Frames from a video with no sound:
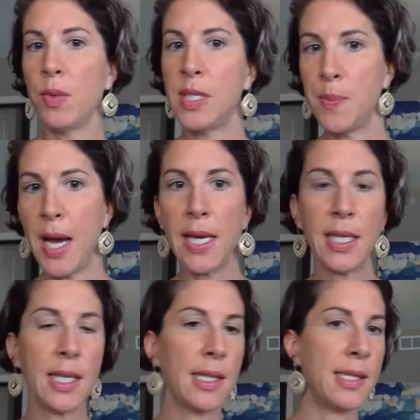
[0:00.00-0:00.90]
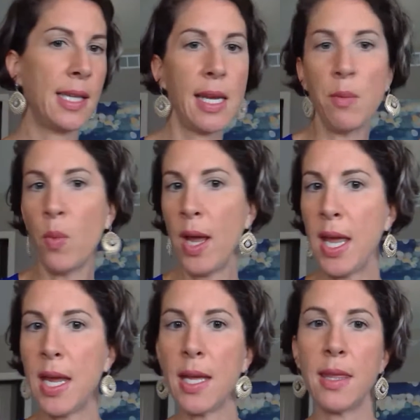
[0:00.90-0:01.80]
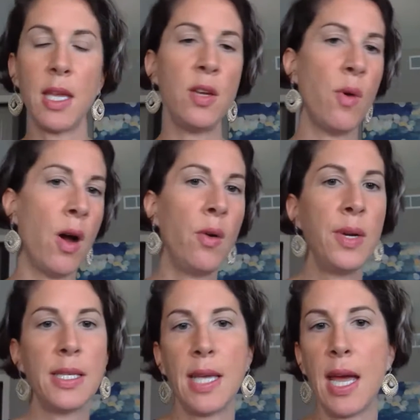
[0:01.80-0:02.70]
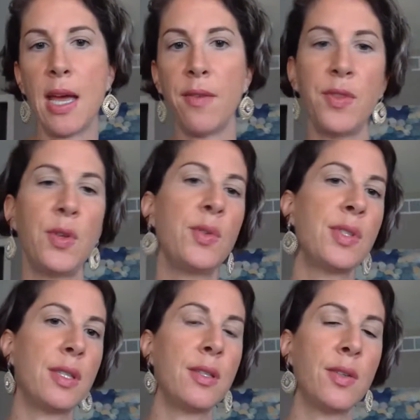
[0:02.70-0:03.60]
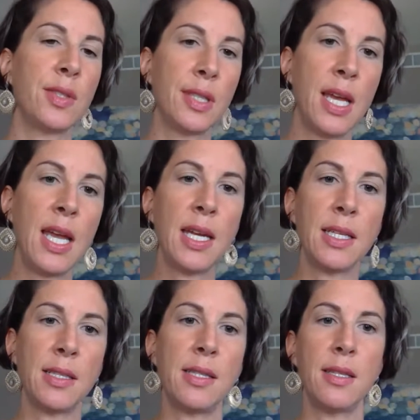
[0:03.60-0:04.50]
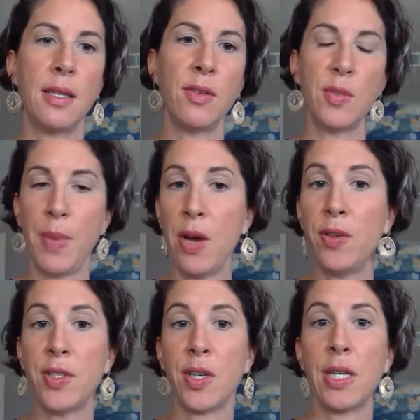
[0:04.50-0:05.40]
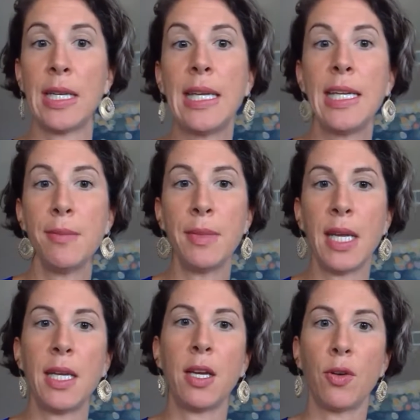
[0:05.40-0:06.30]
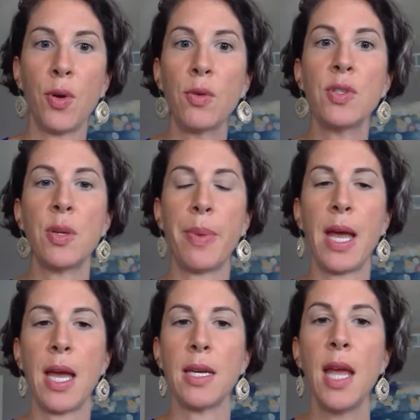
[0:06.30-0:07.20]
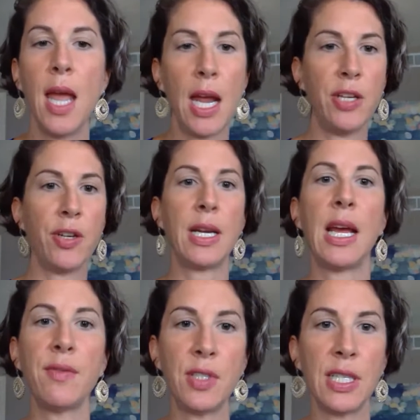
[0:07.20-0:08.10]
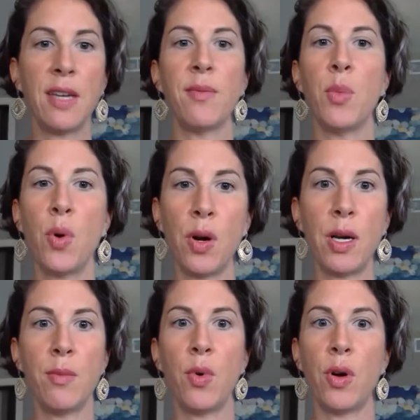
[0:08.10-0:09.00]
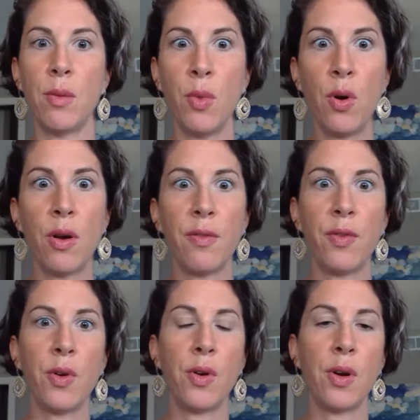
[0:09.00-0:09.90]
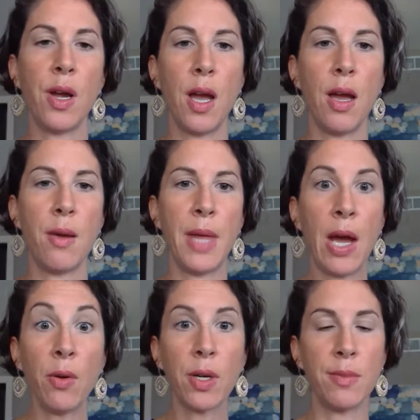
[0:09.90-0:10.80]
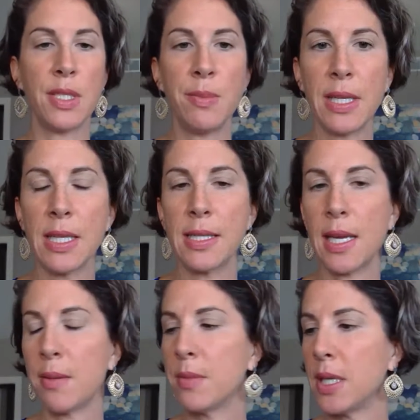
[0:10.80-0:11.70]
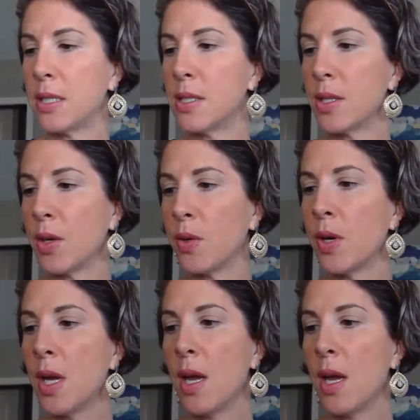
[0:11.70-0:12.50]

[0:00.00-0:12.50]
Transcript: responding in the same way that you always have, those lines, those boundaries are going to keep getting encroached upon, and you're going to have to give more and more and more for the outcome to be the same. And so